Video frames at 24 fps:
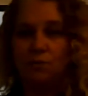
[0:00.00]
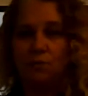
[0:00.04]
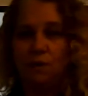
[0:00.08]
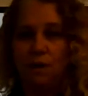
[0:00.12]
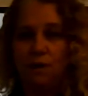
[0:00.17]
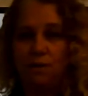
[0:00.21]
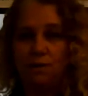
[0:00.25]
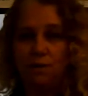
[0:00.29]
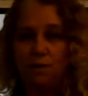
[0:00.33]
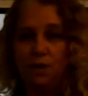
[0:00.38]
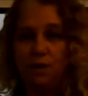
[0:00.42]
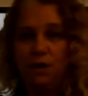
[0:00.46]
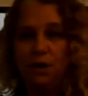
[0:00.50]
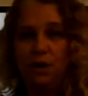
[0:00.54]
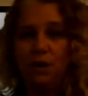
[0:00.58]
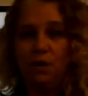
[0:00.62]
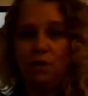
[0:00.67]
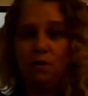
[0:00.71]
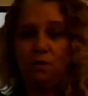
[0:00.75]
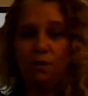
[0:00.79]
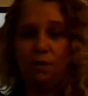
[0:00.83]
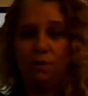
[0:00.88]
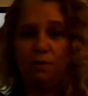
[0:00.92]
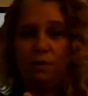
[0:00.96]
what we
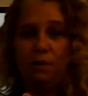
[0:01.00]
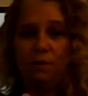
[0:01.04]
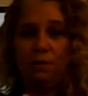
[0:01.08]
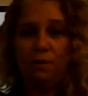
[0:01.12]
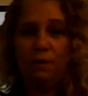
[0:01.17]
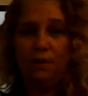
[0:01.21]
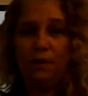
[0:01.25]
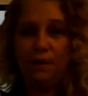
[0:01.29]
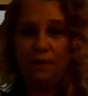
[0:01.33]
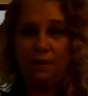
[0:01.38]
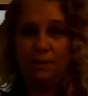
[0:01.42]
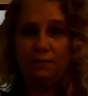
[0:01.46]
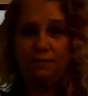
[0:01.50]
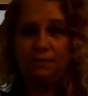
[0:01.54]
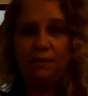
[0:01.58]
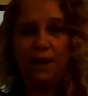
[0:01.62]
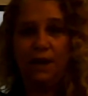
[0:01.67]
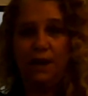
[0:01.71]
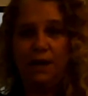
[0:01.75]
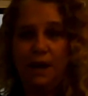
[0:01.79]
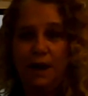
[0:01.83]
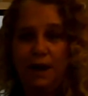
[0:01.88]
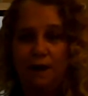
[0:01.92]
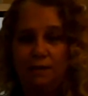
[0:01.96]
know and what we need to
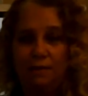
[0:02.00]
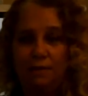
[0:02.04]
find out